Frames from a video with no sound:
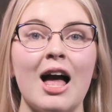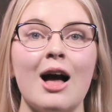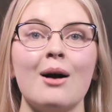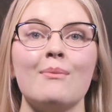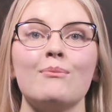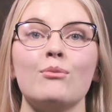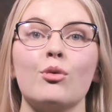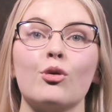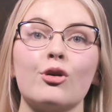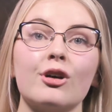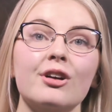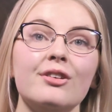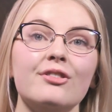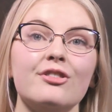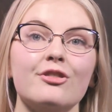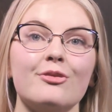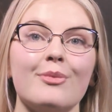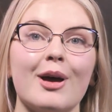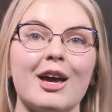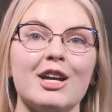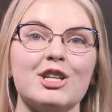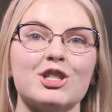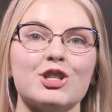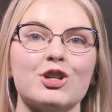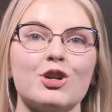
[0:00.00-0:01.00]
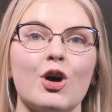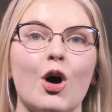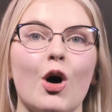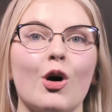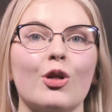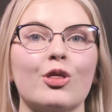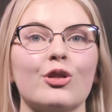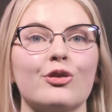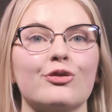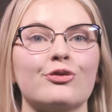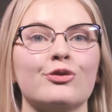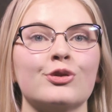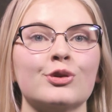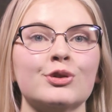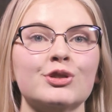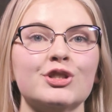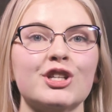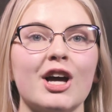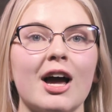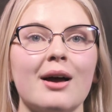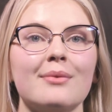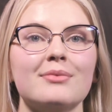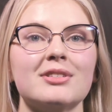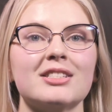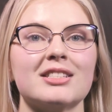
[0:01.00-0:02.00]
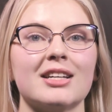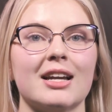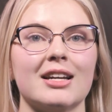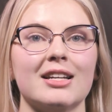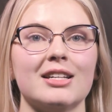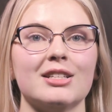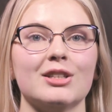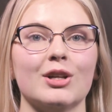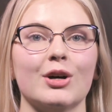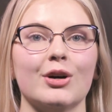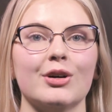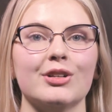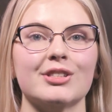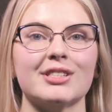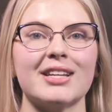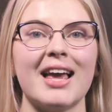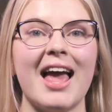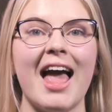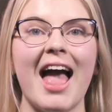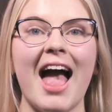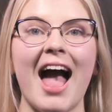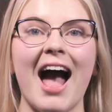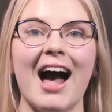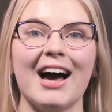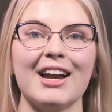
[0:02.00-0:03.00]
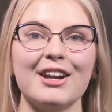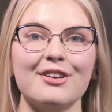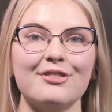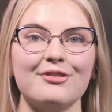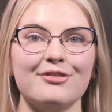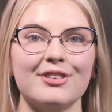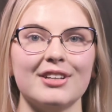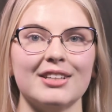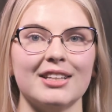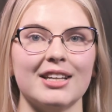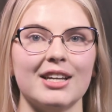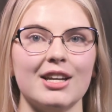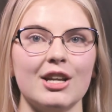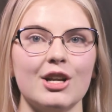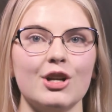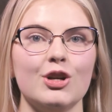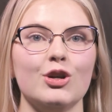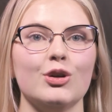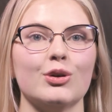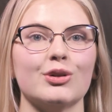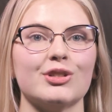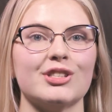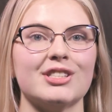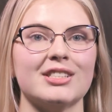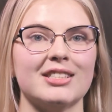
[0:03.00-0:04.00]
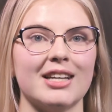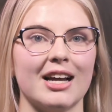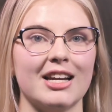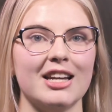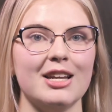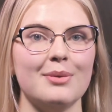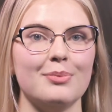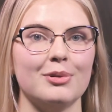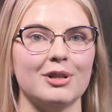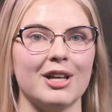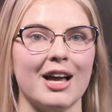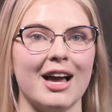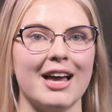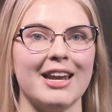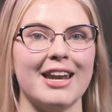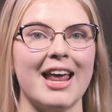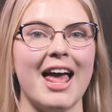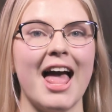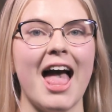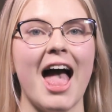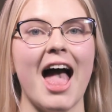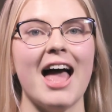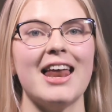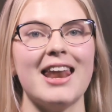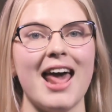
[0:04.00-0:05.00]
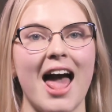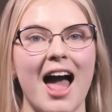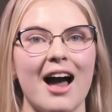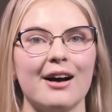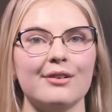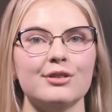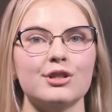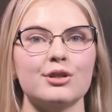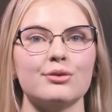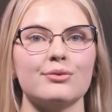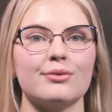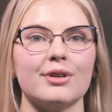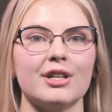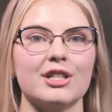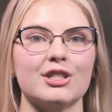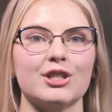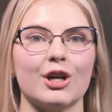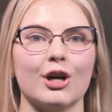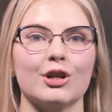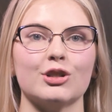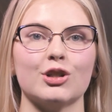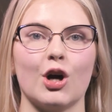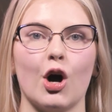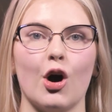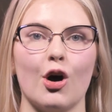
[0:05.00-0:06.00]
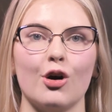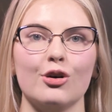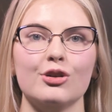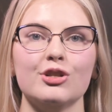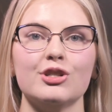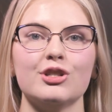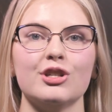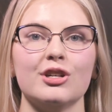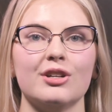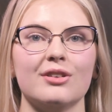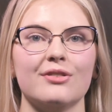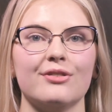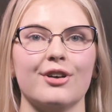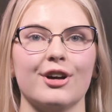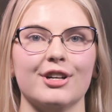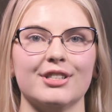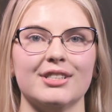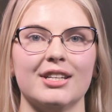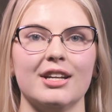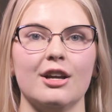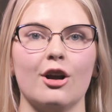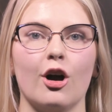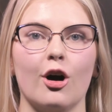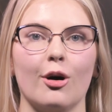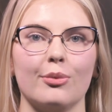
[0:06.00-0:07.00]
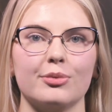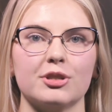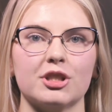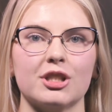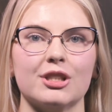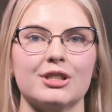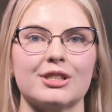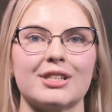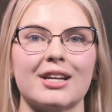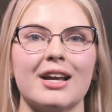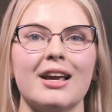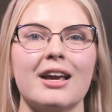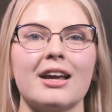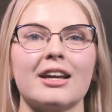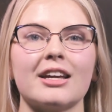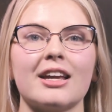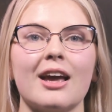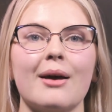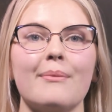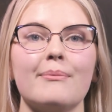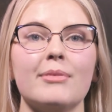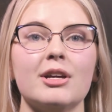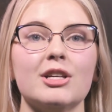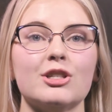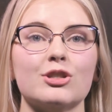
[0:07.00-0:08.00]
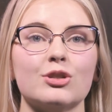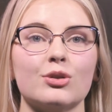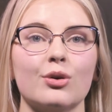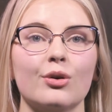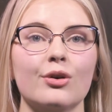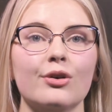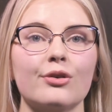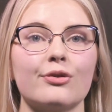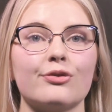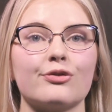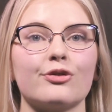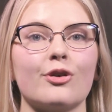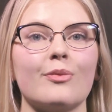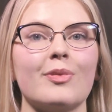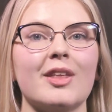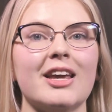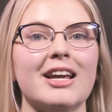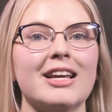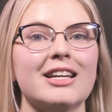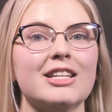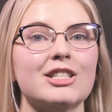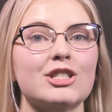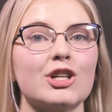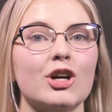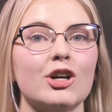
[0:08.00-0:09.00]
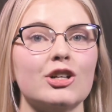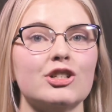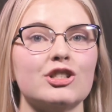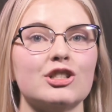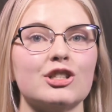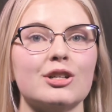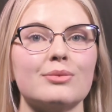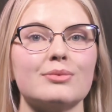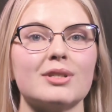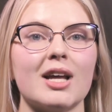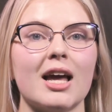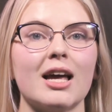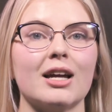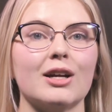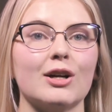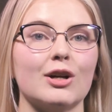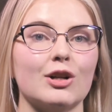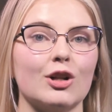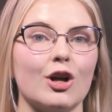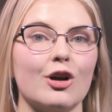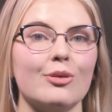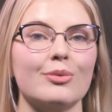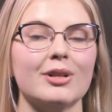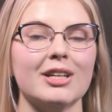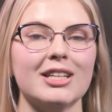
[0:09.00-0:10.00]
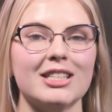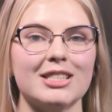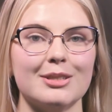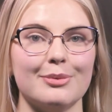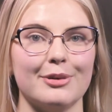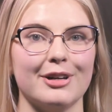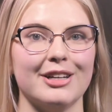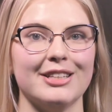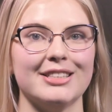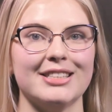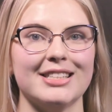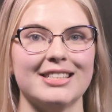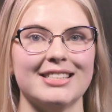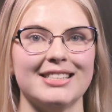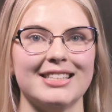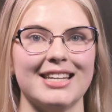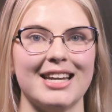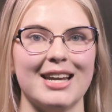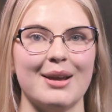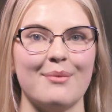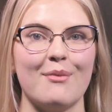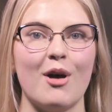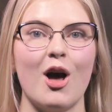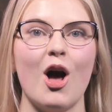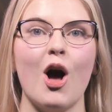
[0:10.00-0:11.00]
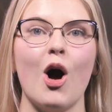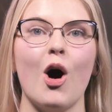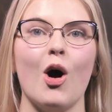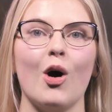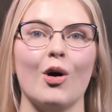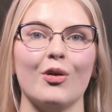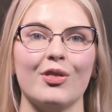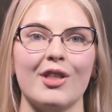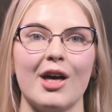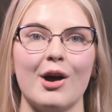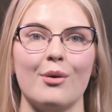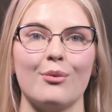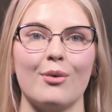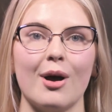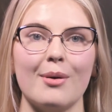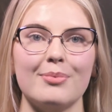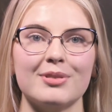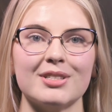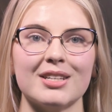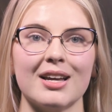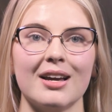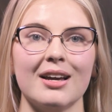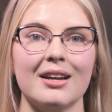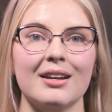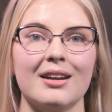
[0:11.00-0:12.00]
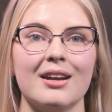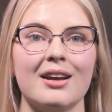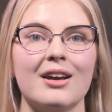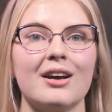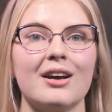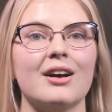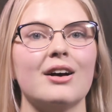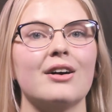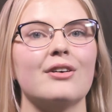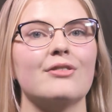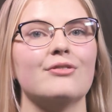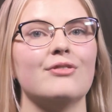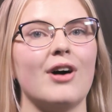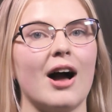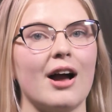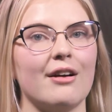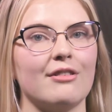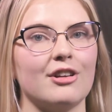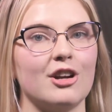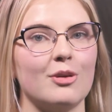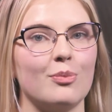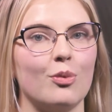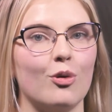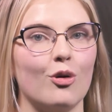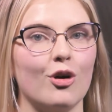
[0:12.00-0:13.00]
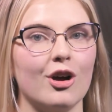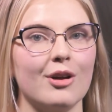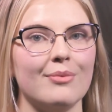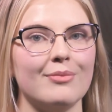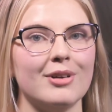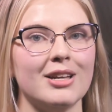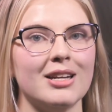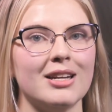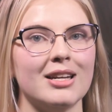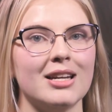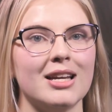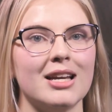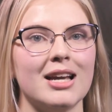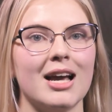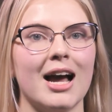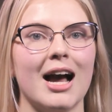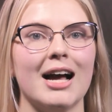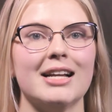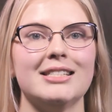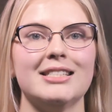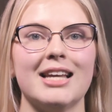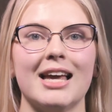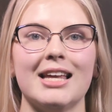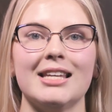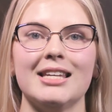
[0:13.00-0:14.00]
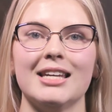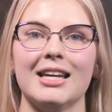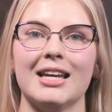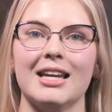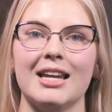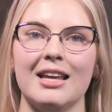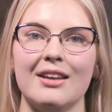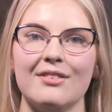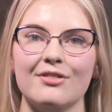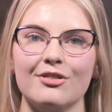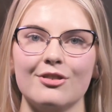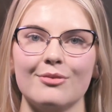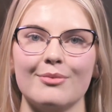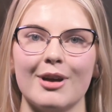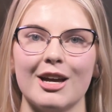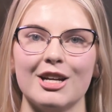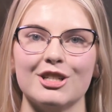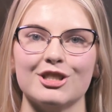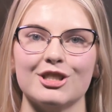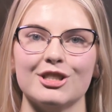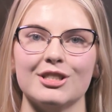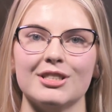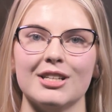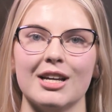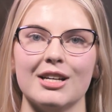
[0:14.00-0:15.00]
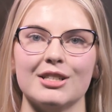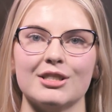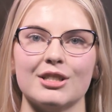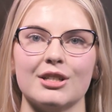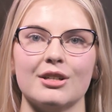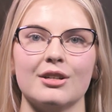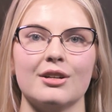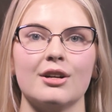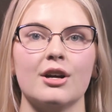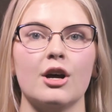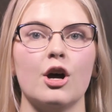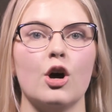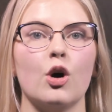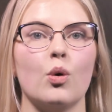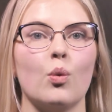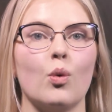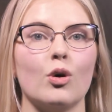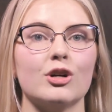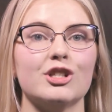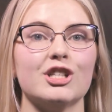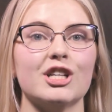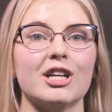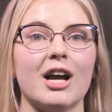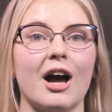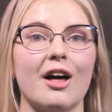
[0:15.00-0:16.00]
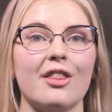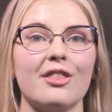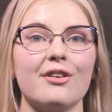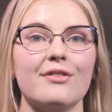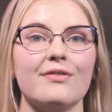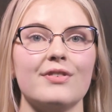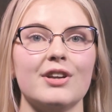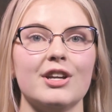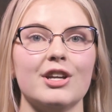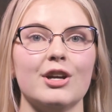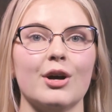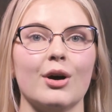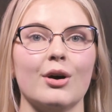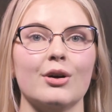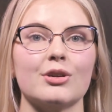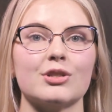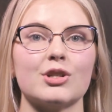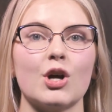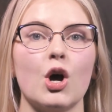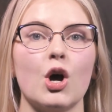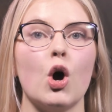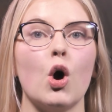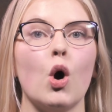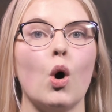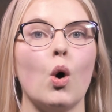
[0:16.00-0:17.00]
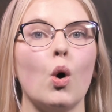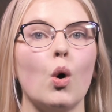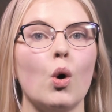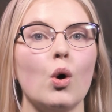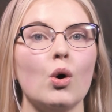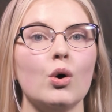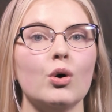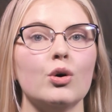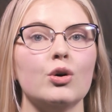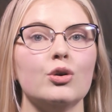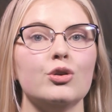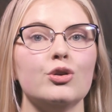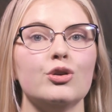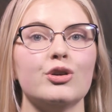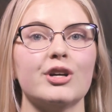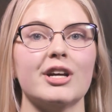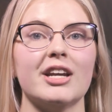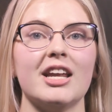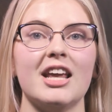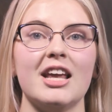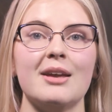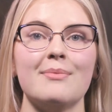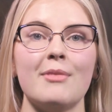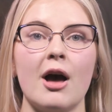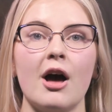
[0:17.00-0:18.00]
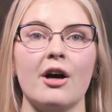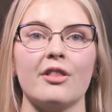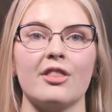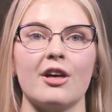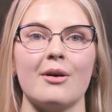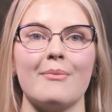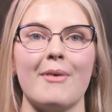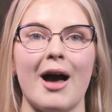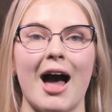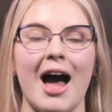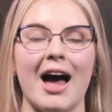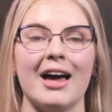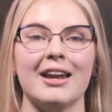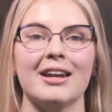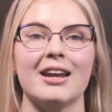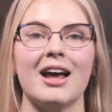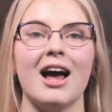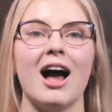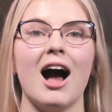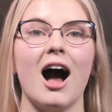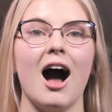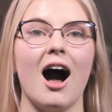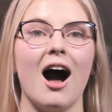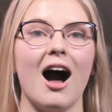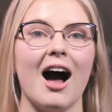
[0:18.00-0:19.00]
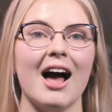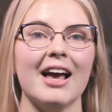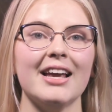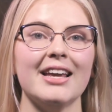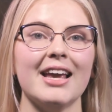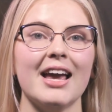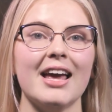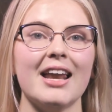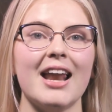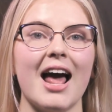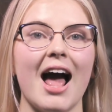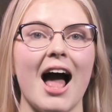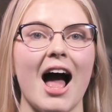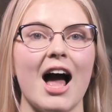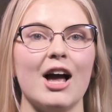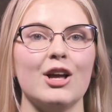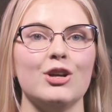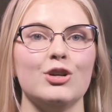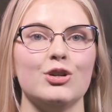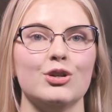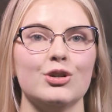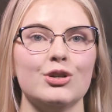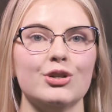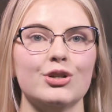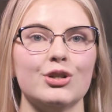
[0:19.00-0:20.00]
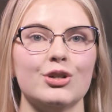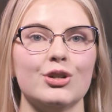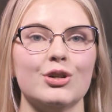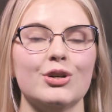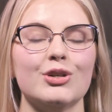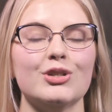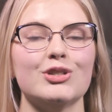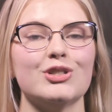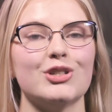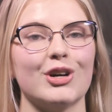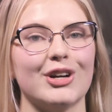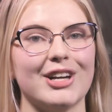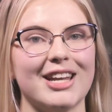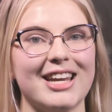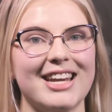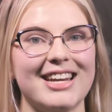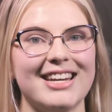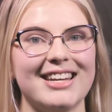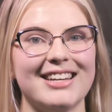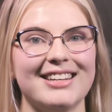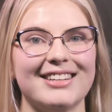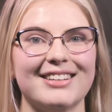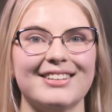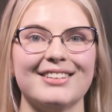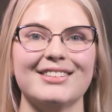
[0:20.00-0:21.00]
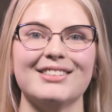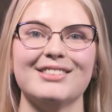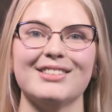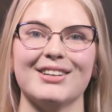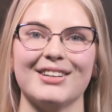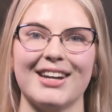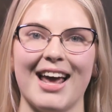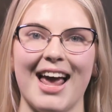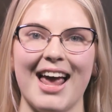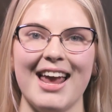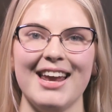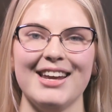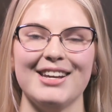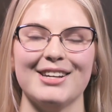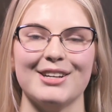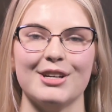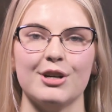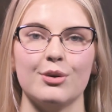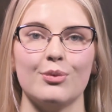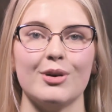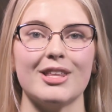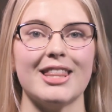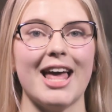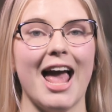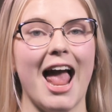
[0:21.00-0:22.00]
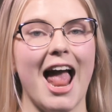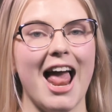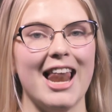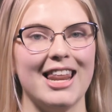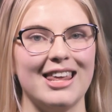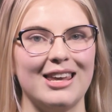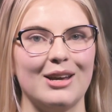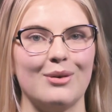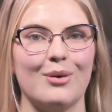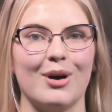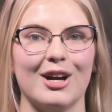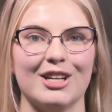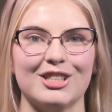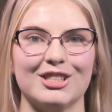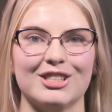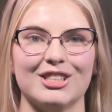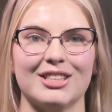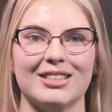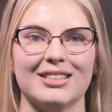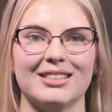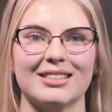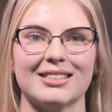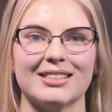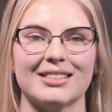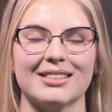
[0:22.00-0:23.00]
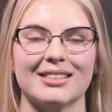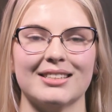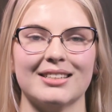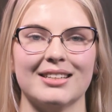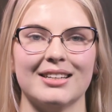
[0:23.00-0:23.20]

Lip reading: More information on the full-time study loads, how to fill in your study plan, and how to research host university options can be sought from the Internships and Global Experiences team on their website, via an appointment, attending an information session, watching other videos, or you can email them at iget@uq.edu.au with any questions.